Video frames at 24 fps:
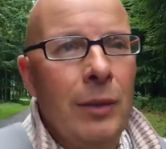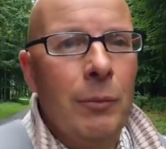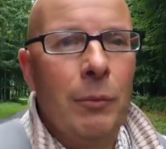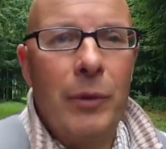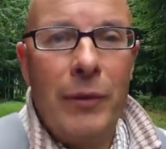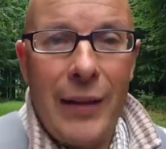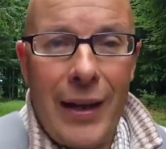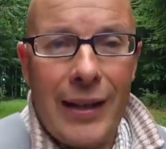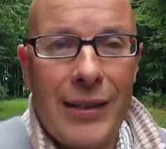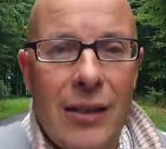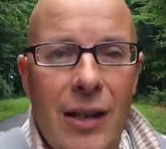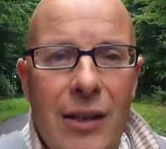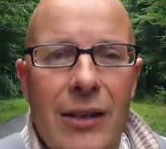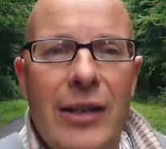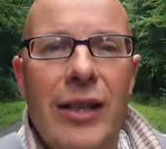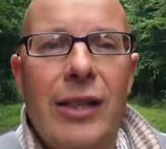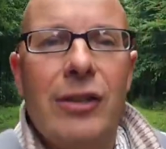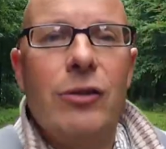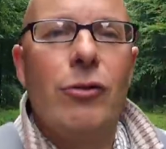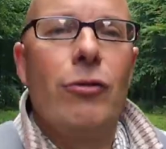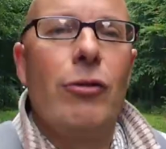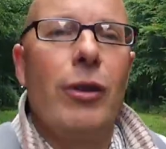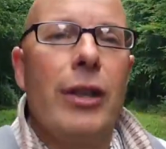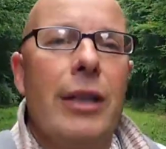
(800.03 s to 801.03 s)
But that's our
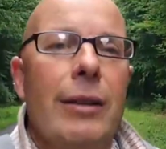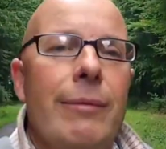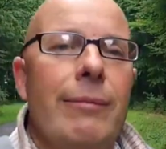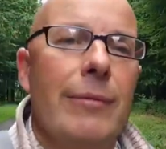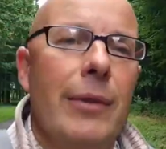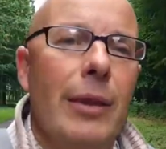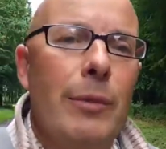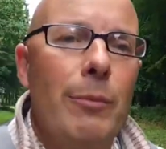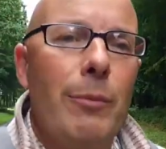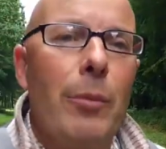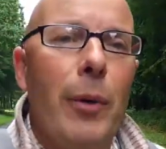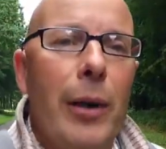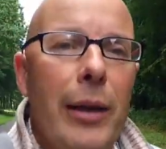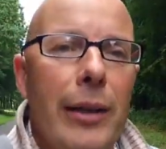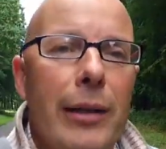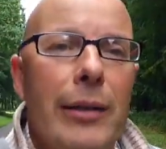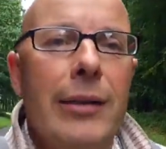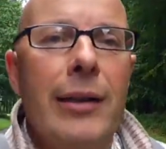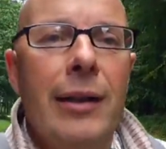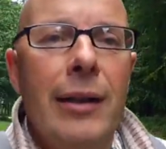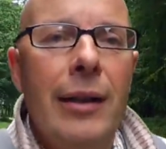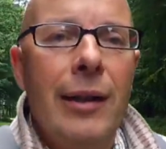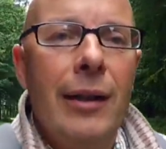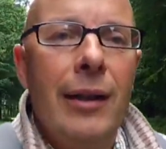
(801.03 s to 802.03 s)
history, and Britain